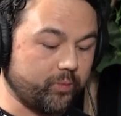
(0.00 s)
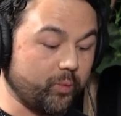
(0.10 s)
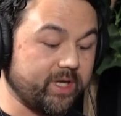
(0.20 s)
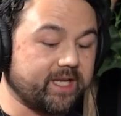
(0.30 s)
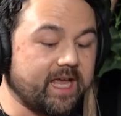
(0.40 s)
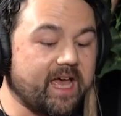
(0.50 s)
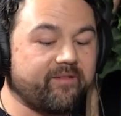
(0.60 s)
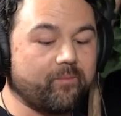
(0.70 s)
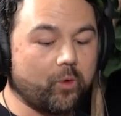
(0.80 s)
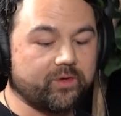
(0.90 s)
we can
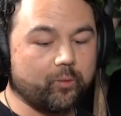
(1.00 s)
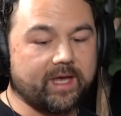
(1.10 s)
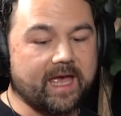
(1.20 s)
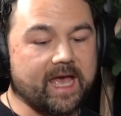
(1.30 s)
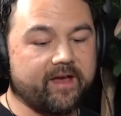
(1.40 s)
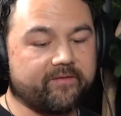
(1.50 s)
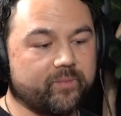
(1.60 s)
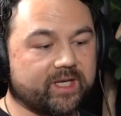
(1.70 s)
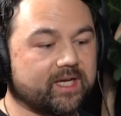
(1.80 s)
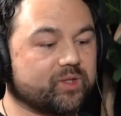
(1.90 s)
have more than we have
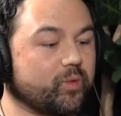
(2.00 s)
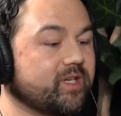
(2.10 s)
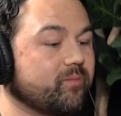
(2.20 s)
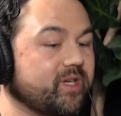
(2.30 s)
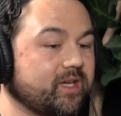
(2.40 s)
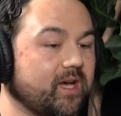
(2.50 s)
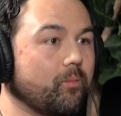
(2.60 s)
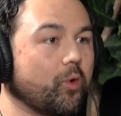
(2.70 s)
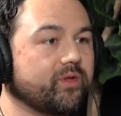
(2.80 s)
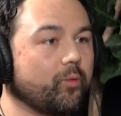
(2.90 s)
because we can
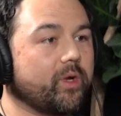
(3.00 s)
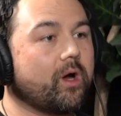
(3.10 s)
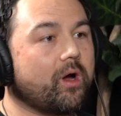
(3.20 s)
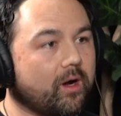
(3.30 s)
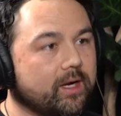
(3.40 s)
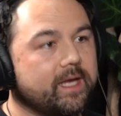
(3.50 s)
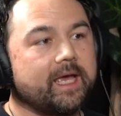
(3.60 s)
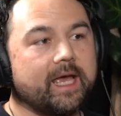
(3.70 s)
become more than we are.